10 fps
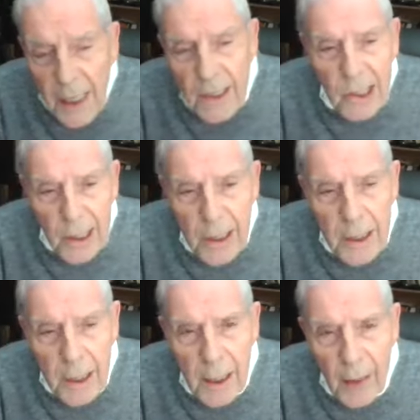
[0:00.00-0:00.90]
He
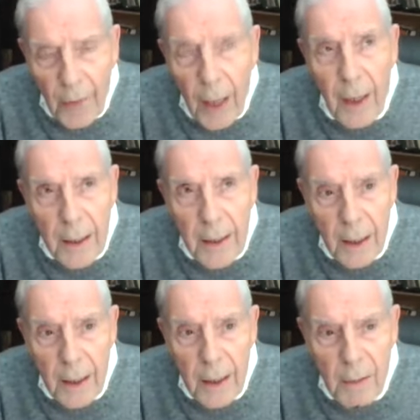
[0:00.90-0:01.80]
said, uh, that,
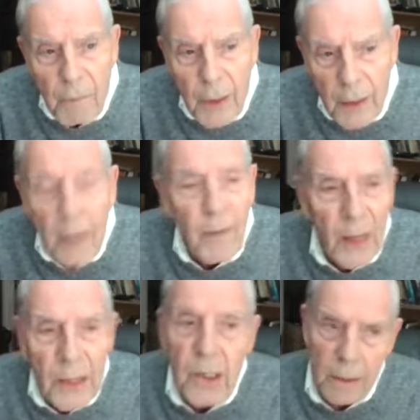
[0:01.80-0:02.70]
uh, uh,
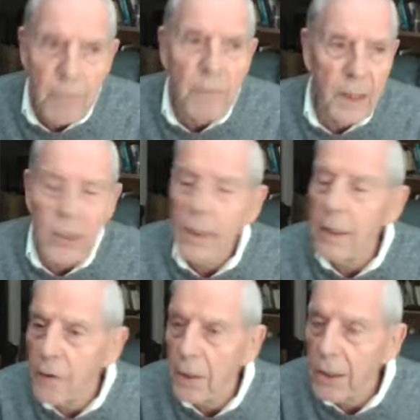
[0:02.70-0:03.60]
that, that's, a, that's a
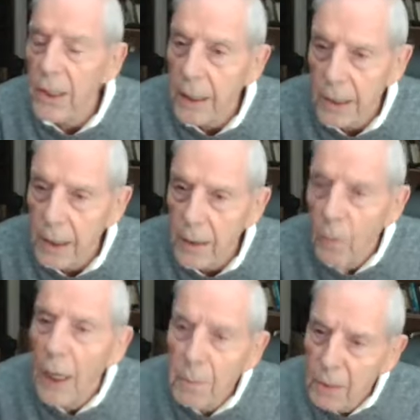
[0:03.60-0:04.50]
difficult section.
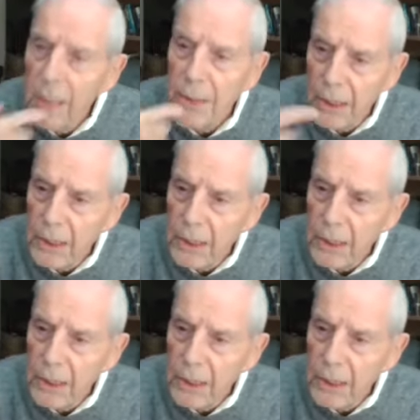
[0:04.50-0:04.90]
What I'm telling you